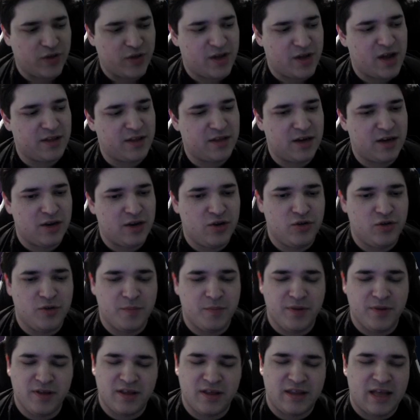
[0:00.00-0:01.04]
the content on YouTube,
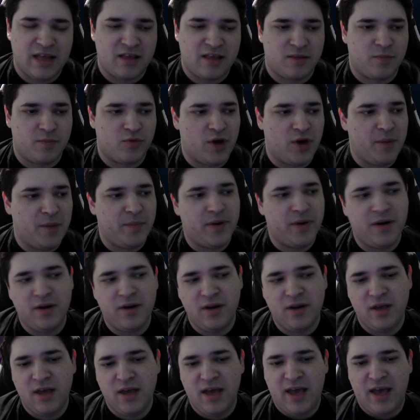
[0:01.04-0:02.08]
please hit that subscribe button.
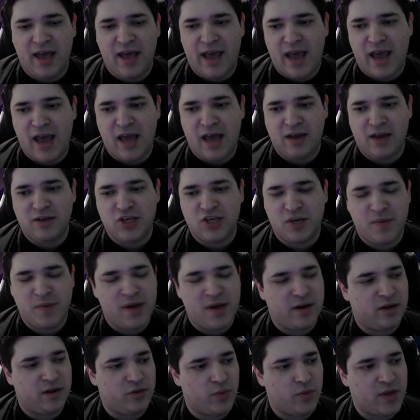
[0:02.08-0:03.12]
And check me
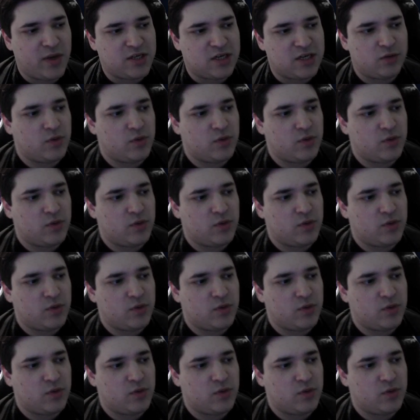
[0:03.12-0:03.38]
out on Twitch at